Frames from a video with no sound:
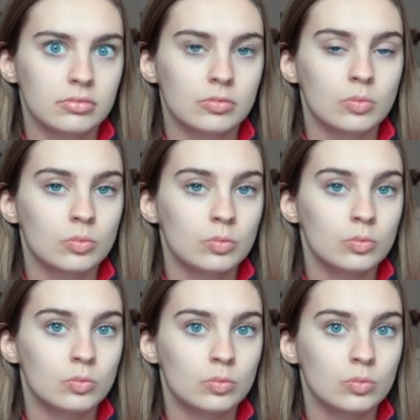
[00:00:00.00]

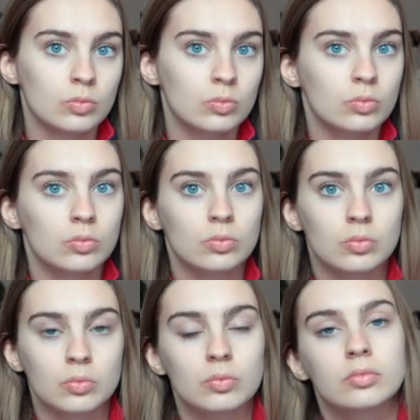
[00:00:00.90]

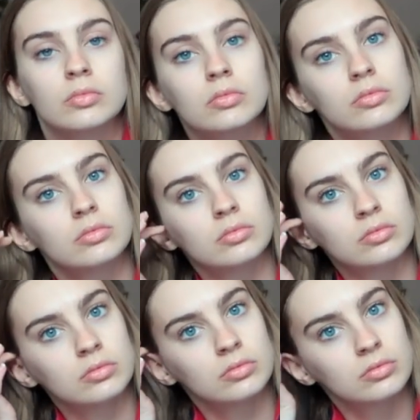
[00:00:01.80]

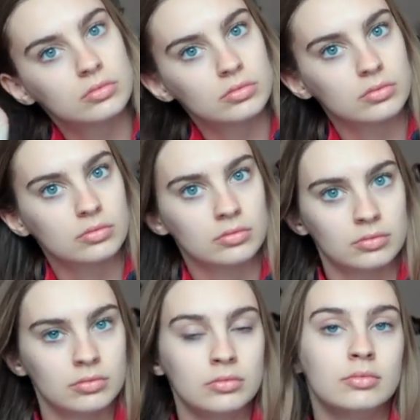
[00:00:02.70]

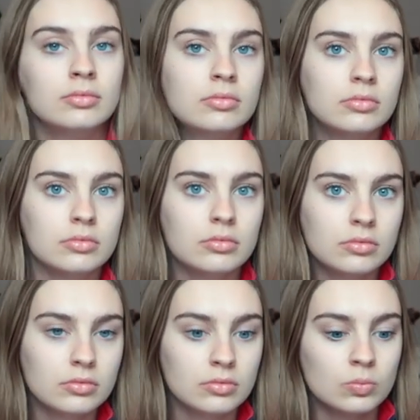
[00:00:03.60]

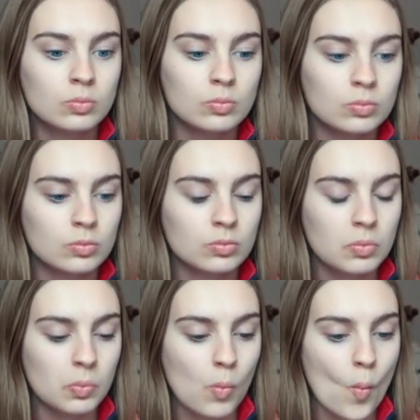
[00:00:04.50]

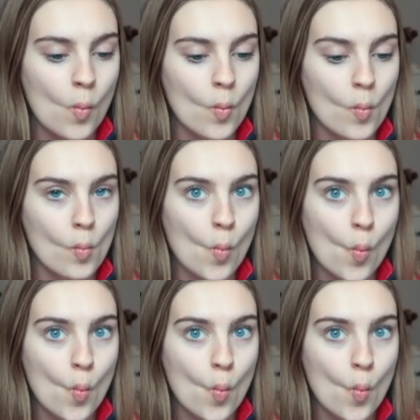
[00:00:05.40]
The person shown says nothing.